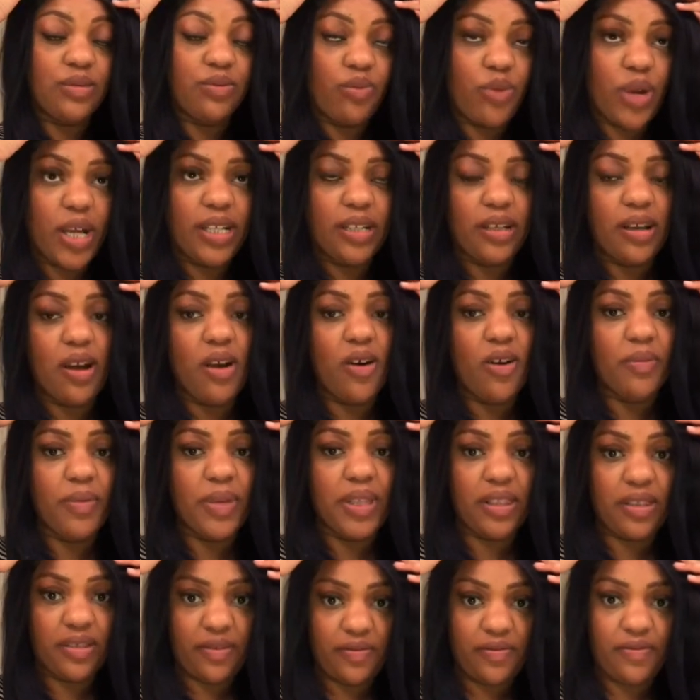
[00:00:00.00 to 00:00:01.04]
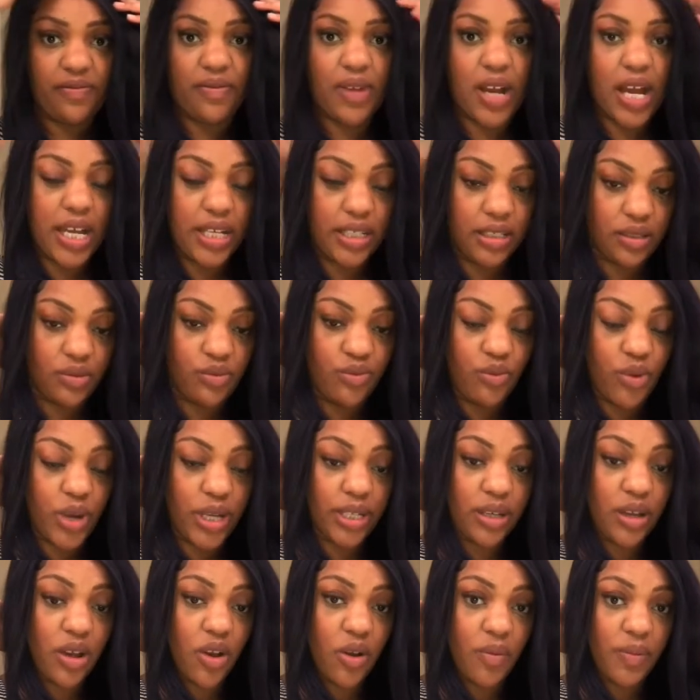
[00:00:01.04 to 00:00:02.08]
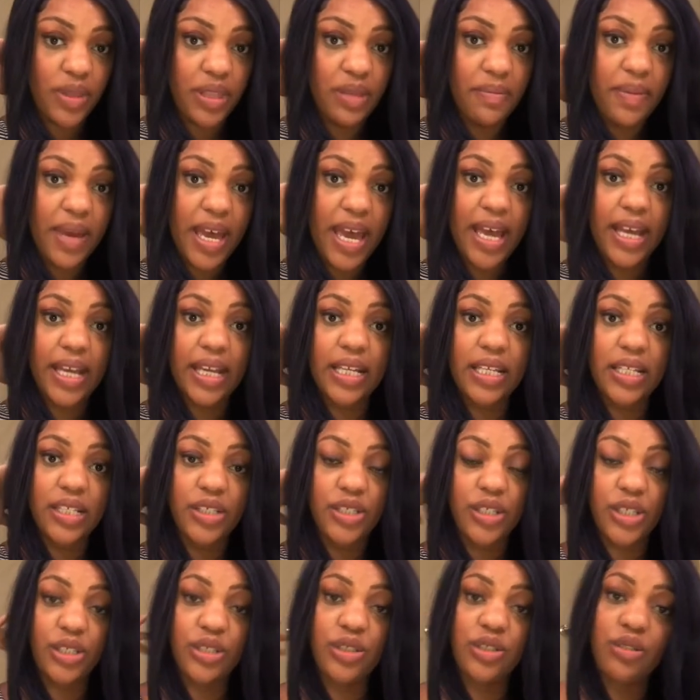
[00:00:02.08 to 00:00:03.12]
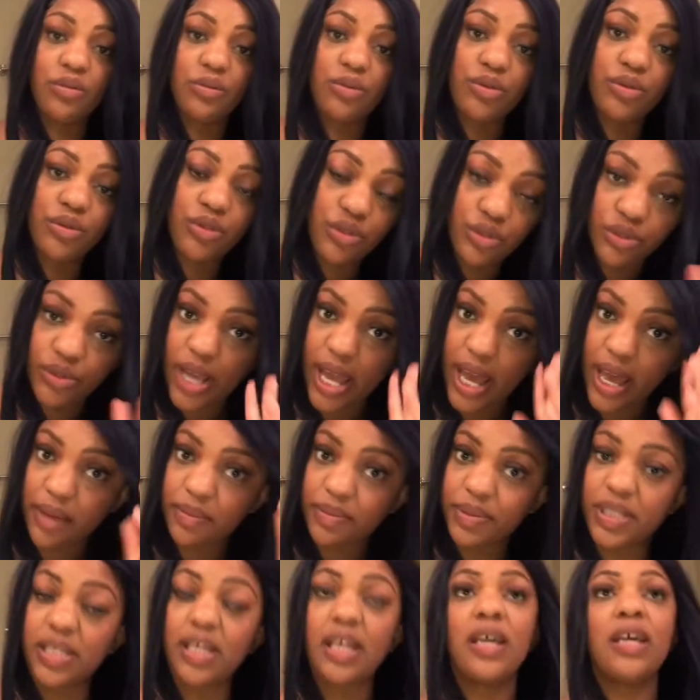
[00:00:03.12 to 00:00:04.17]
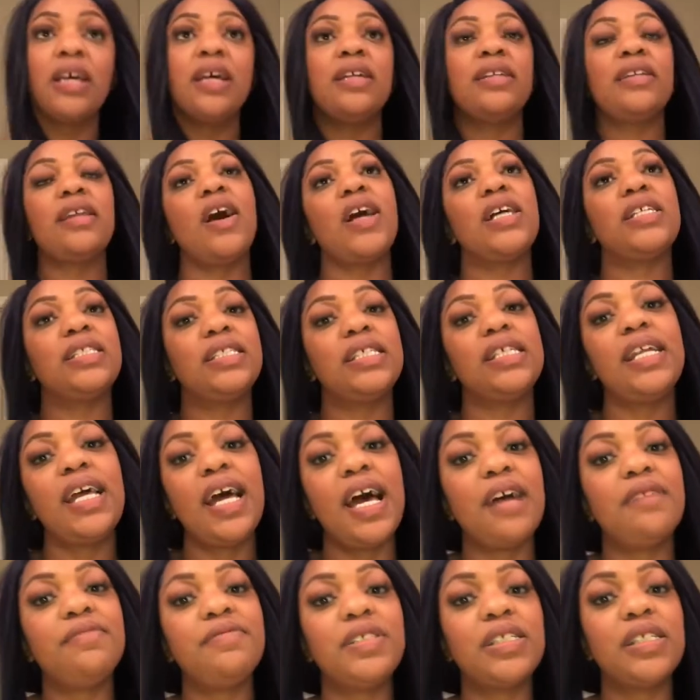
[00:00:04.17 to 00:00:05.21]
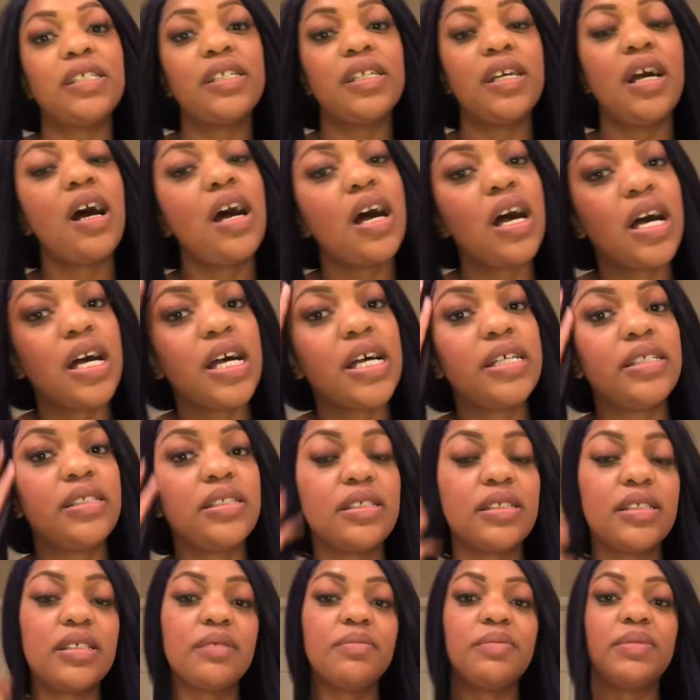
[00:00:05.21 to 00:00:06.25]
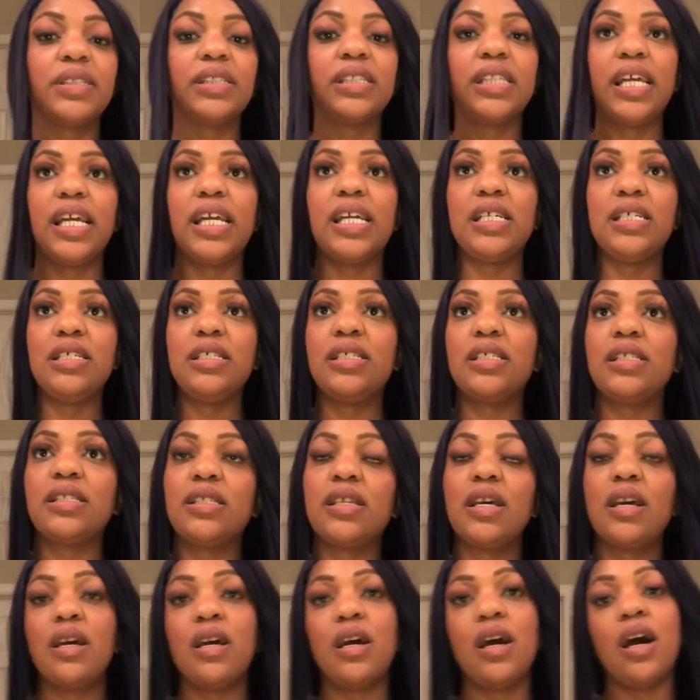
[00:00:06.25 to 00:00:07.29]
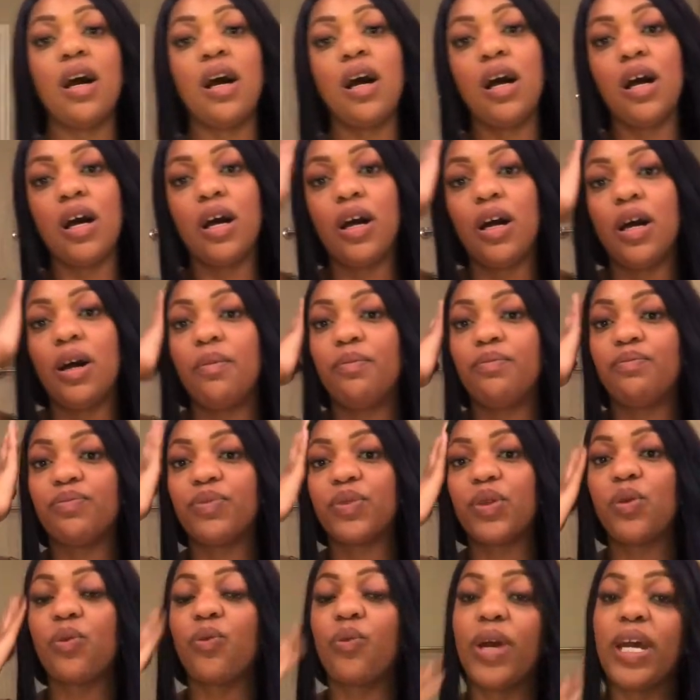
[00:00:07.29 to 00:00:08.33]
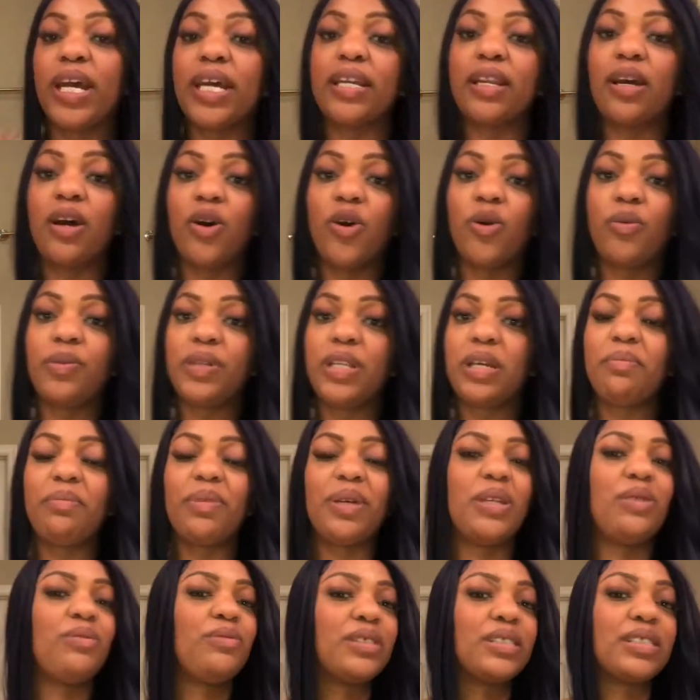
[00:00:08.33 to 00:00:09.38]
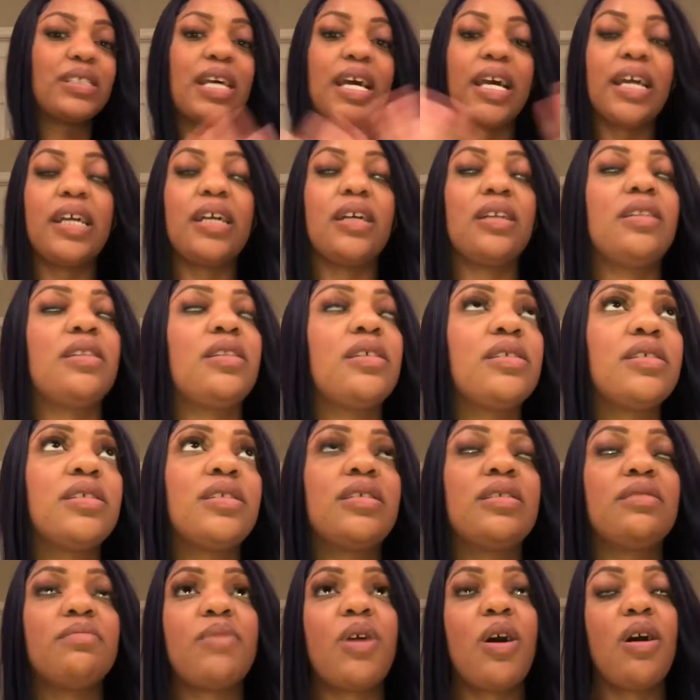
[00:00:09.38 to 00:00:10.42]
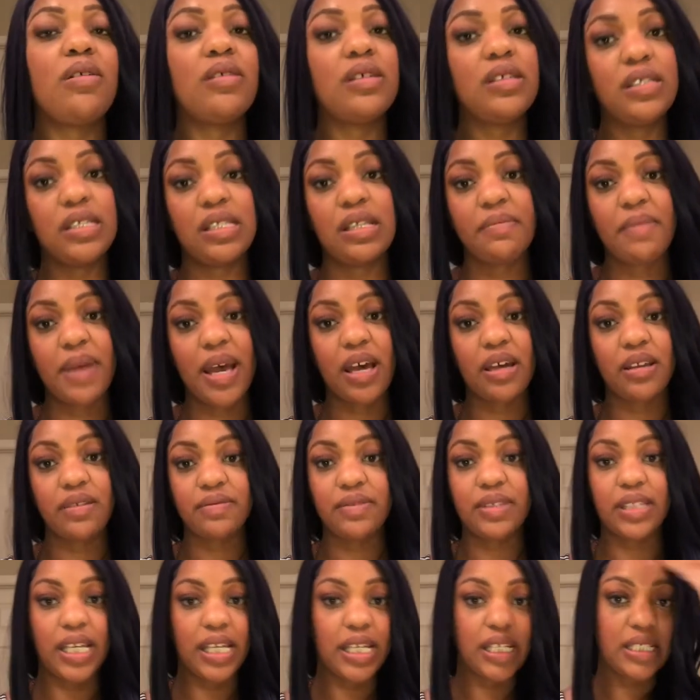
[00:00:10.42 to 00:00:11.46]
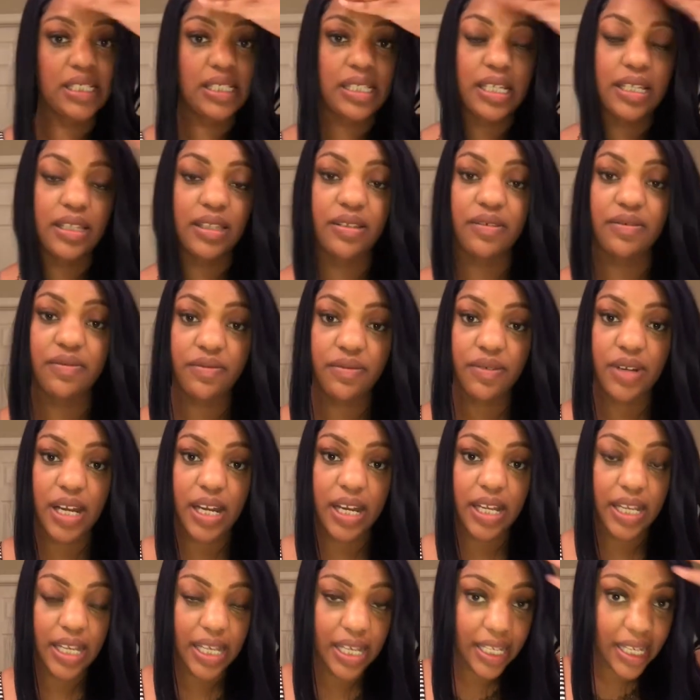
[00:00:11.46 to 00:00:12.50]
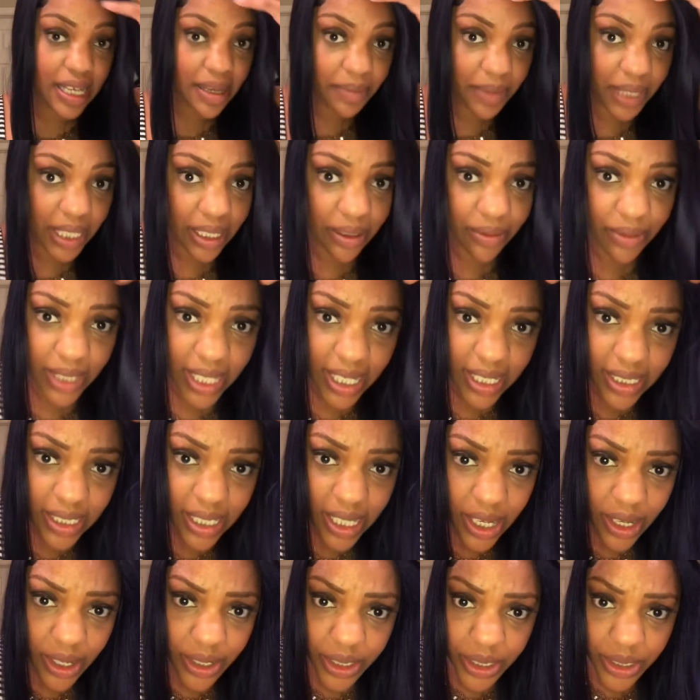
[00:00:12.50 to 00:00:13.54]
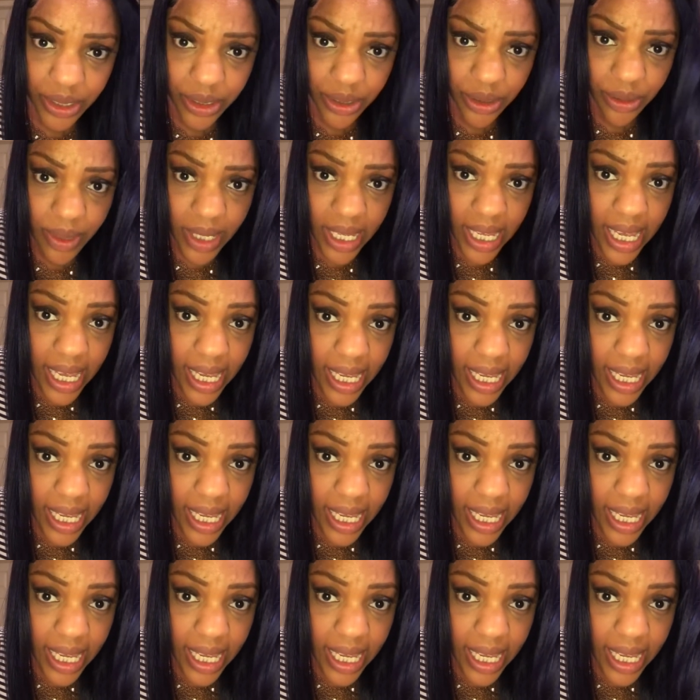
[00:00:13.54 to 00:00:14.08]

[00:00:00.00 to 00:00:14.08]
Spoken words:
one comb in the front, one comb in the back, and adjustable straps. Now, I did have to cut some lace when I opened it, but it was like the smallest amount of lace in the front. And I mean, when I tell you